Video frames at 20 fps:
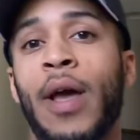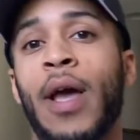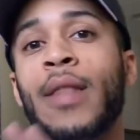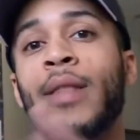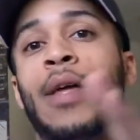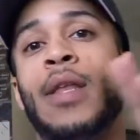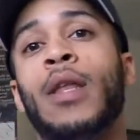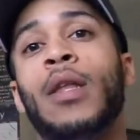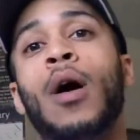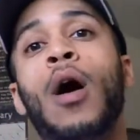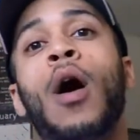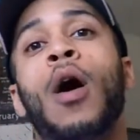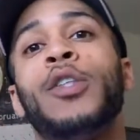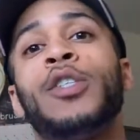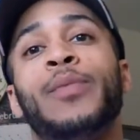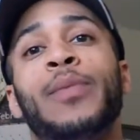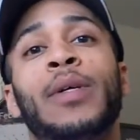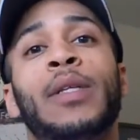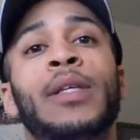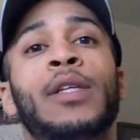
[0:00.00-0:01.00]
And then
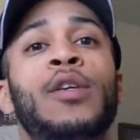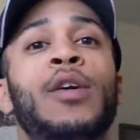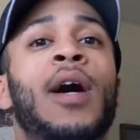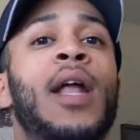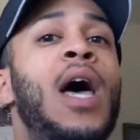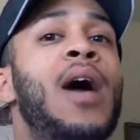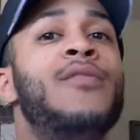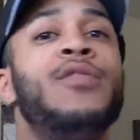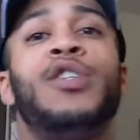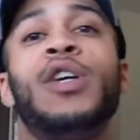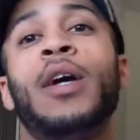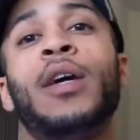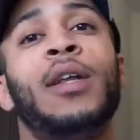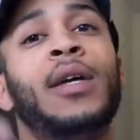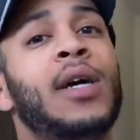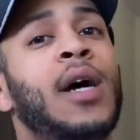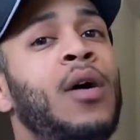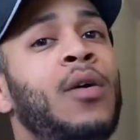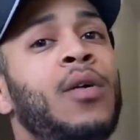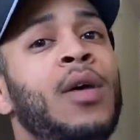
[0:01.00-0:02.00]
ultimately, you gotta have a checking
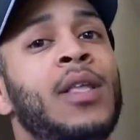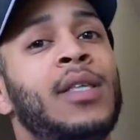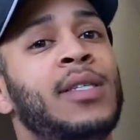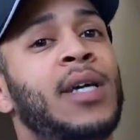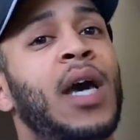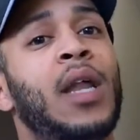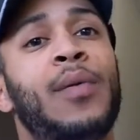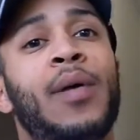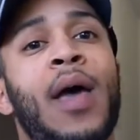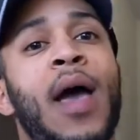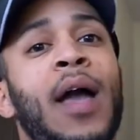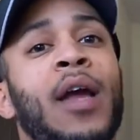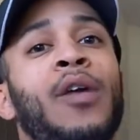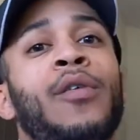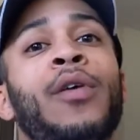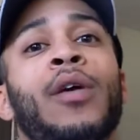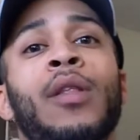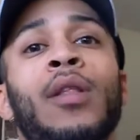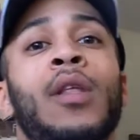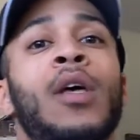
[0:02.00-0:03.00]
account. It's gotta be
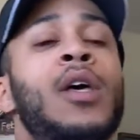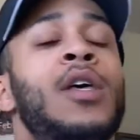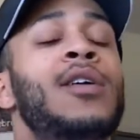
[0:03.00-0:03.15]
accurate.